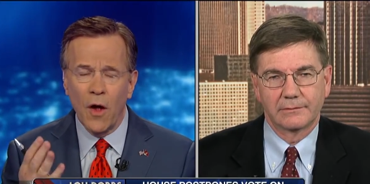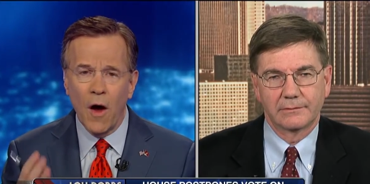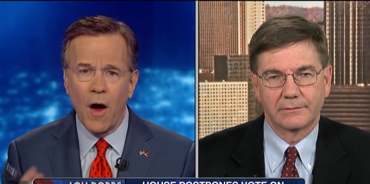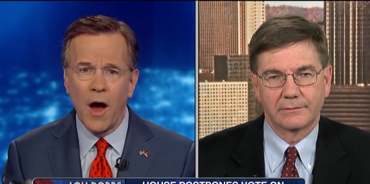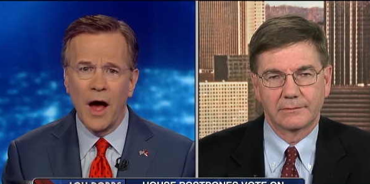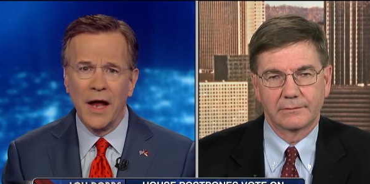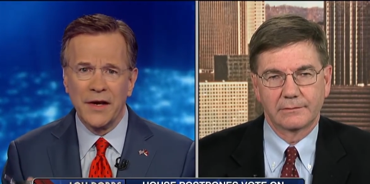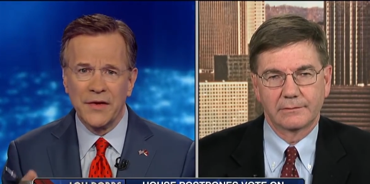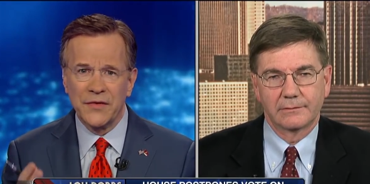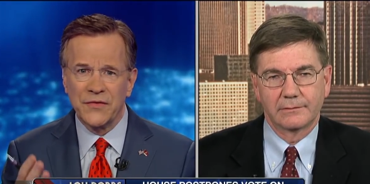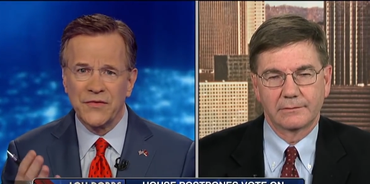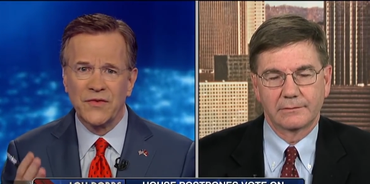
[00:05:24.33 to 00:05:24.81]

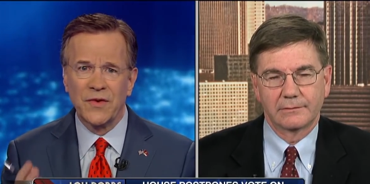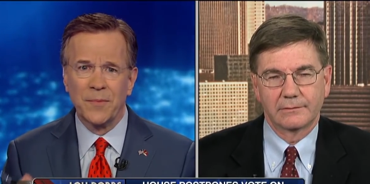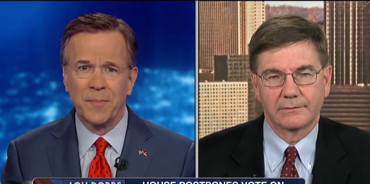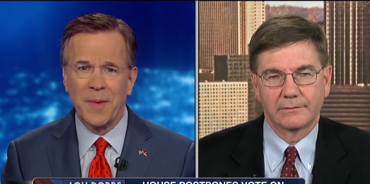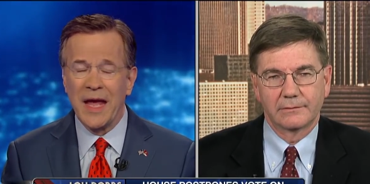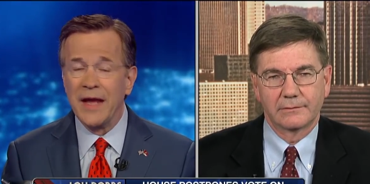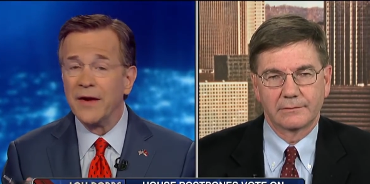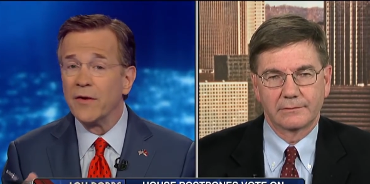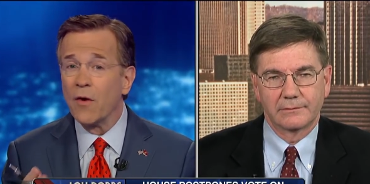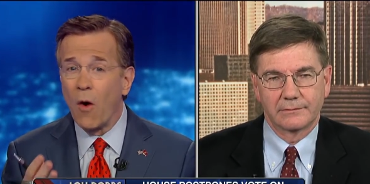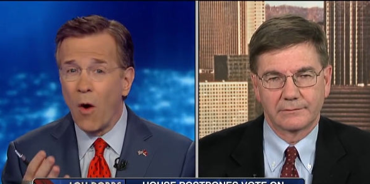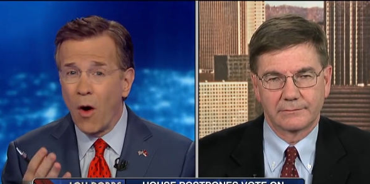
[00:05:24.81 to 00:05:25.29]
Speaker 1: honest
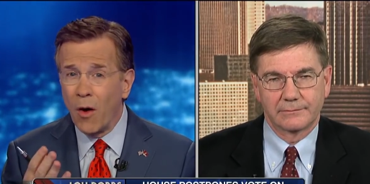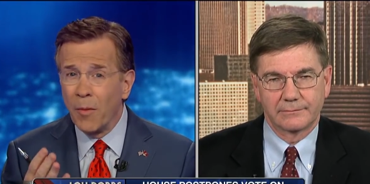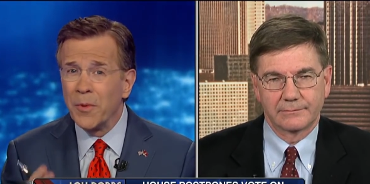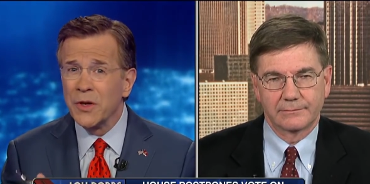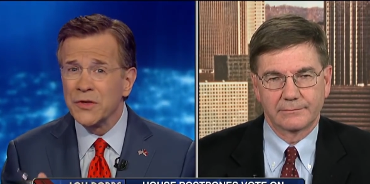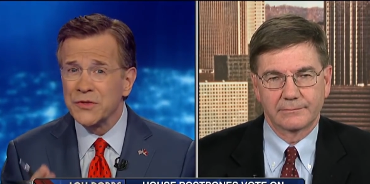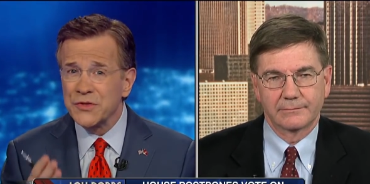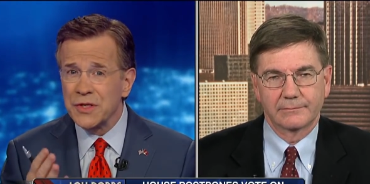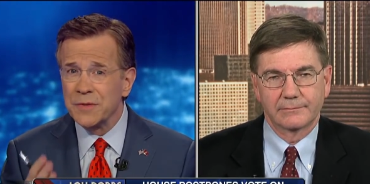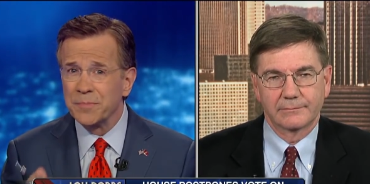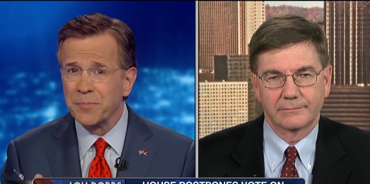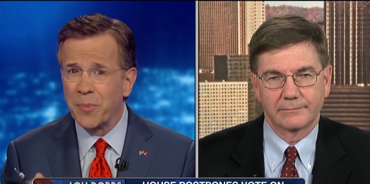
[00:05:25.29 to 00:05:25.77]
debate
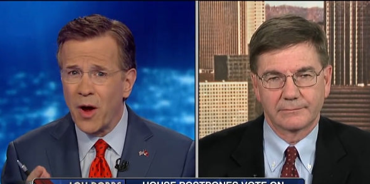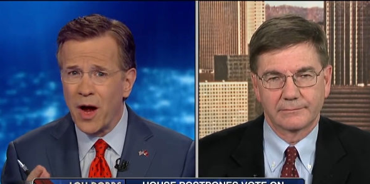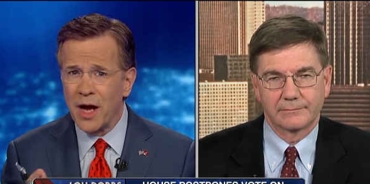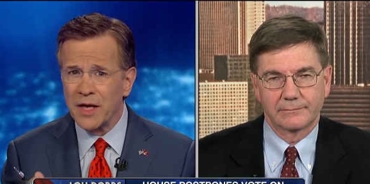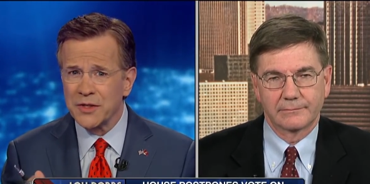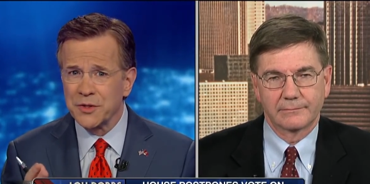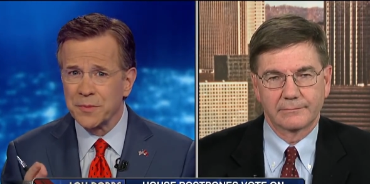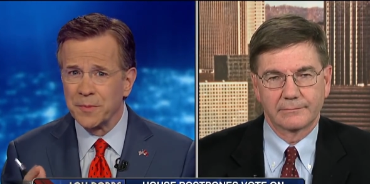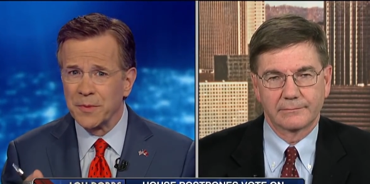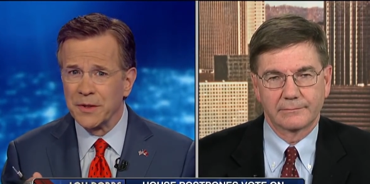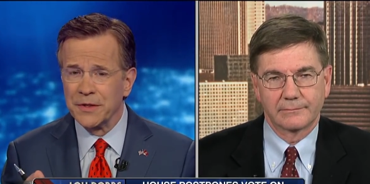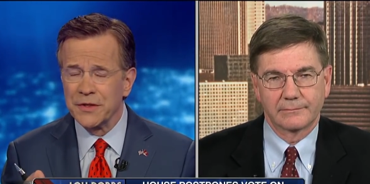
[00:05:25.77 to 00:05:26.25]
almost
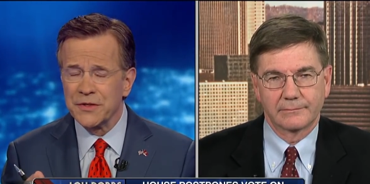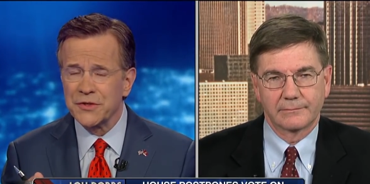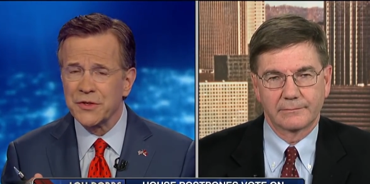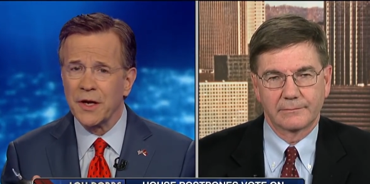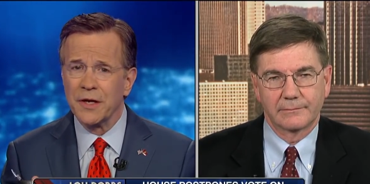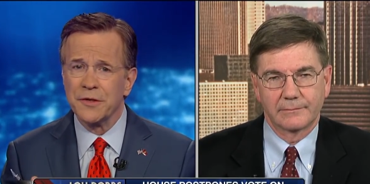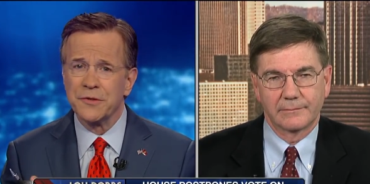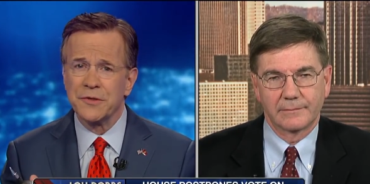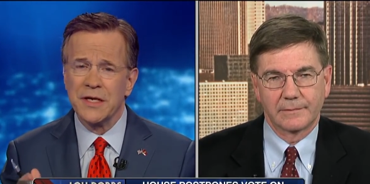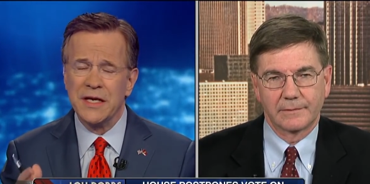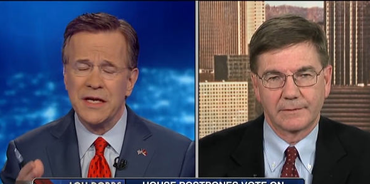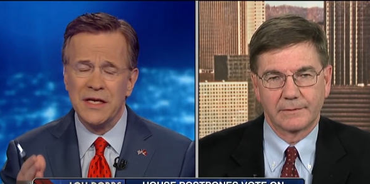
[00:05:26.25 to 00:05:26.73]
impossible in this
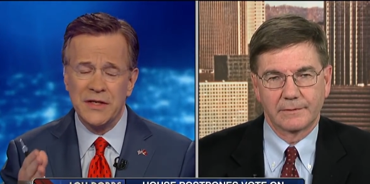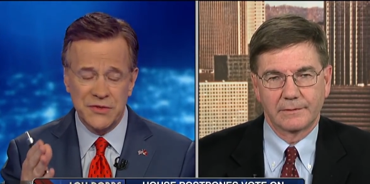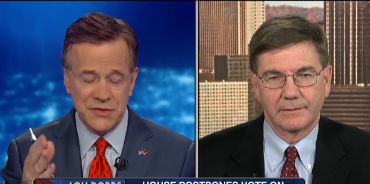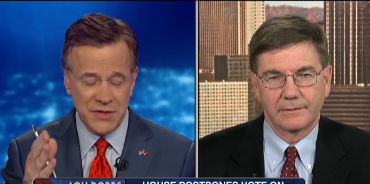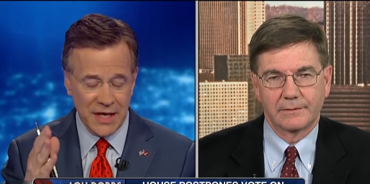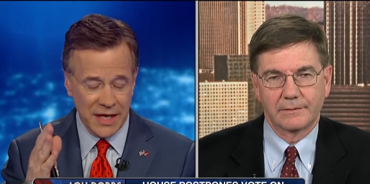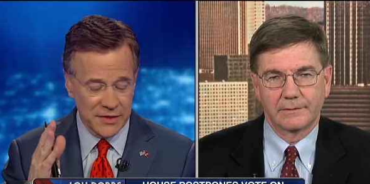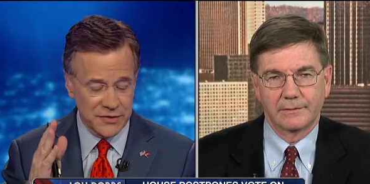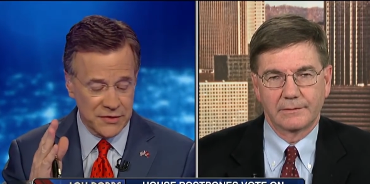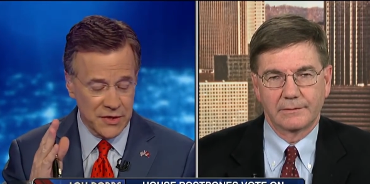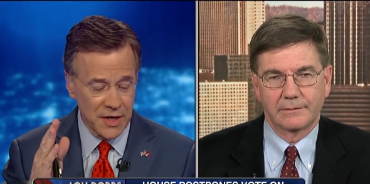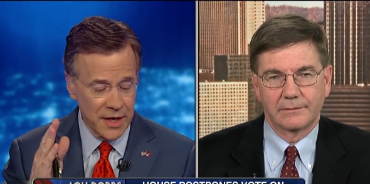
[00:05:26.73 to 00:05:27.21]
country. He
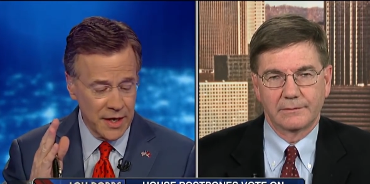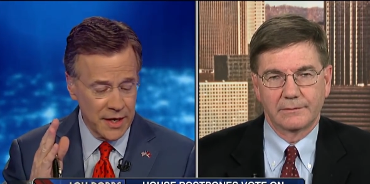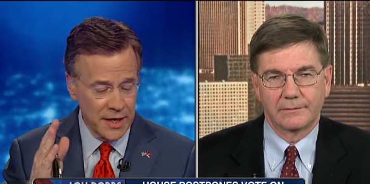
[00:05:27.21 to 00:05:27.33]
says,